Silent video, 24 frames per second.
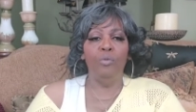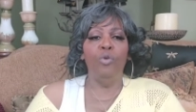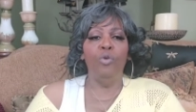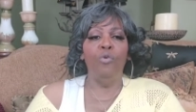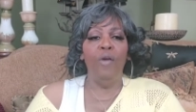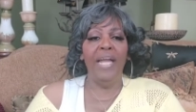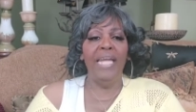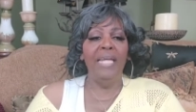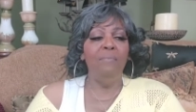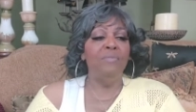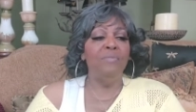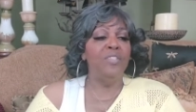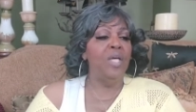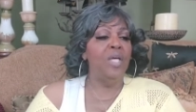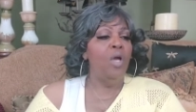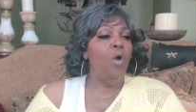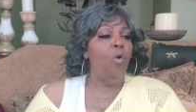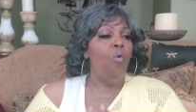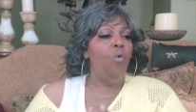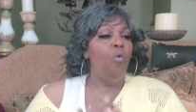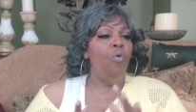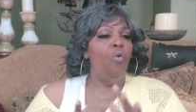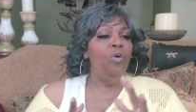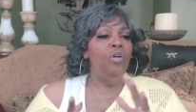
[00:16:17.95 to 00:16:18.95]
grapes,
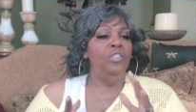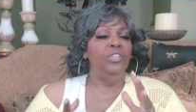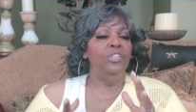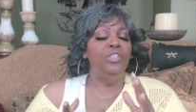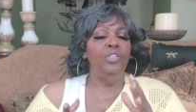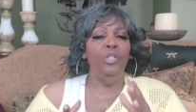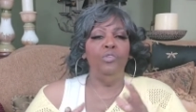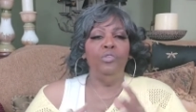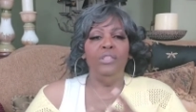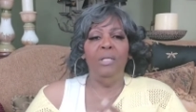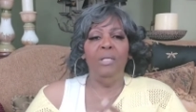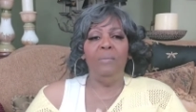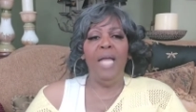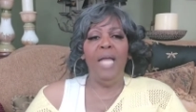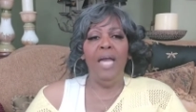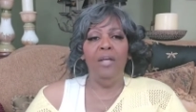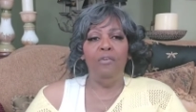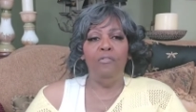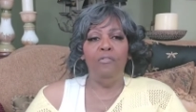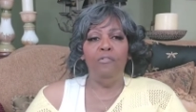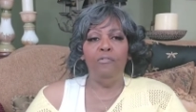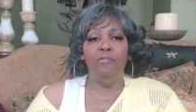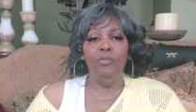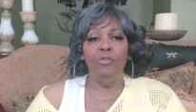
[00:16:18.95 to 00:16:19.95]
or you know, some
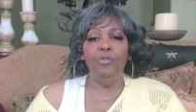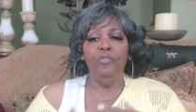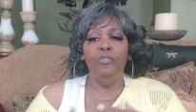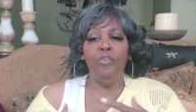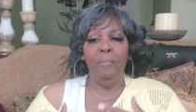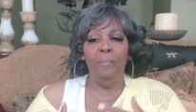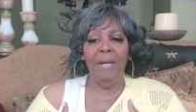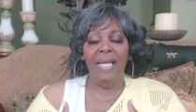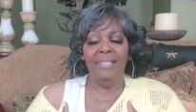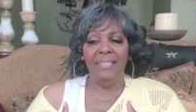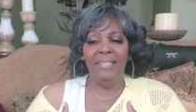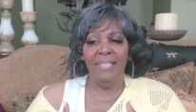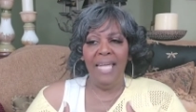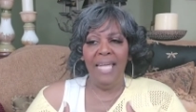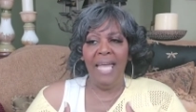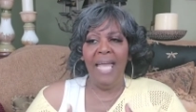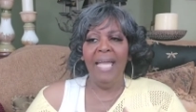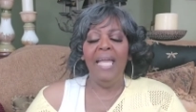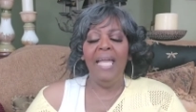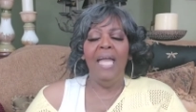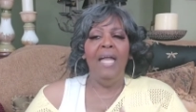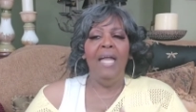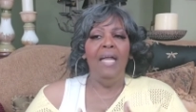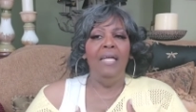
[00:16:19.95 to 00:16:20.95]
kind of fruit for my
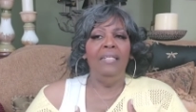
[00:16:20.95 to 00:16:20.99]
snack.